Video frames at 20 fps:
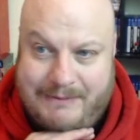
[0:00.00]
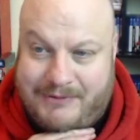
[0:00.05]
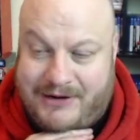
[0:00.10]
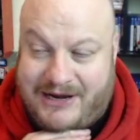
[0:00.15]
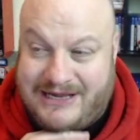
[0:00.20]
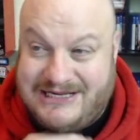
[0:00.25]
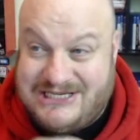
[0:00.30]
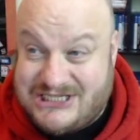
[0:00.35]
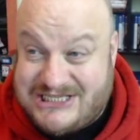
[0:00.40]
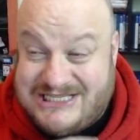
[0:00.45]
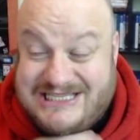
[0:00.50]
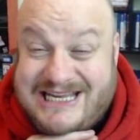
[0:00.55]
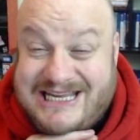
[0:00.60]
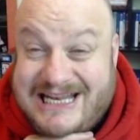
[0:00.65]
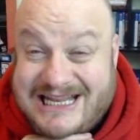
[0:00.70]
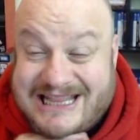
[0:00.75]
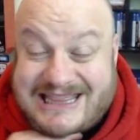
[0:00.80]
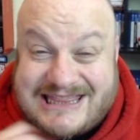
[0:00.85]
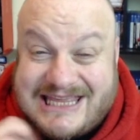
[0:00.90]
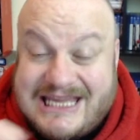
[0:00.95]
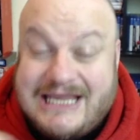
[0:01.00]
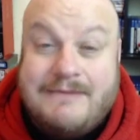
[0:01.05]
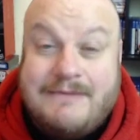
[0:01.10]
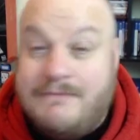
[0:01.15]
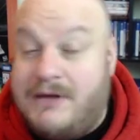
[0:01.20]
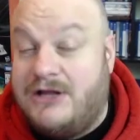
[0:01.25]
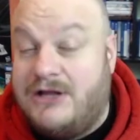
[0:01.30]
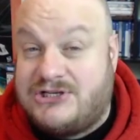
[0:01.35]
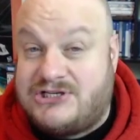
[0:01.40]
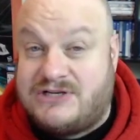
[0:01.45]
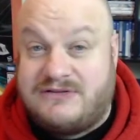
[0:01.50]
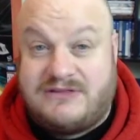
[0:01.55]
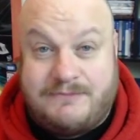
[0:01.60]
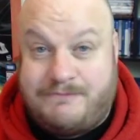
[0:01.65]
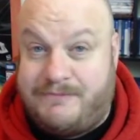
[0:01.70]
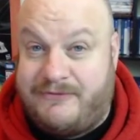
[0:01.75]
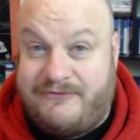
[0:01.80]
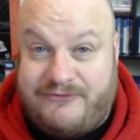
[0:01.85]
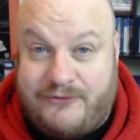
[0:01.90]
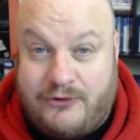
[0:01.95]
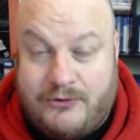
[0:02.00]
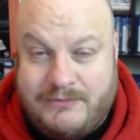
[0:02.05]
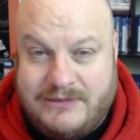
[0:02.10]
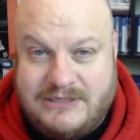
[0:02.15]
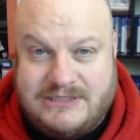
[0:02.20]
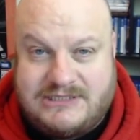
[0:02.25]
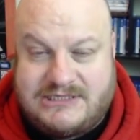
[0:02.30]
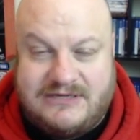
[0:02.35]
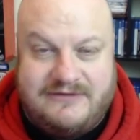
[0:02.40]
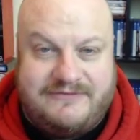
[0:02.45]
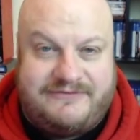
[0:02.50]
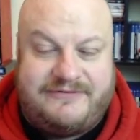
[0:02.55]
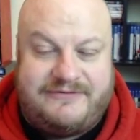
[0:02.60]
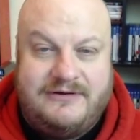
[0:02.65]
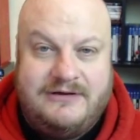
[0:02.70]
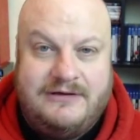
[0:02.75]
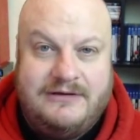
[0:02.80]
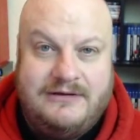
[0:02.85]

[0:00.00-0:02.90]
But I just didn't think much of the performance of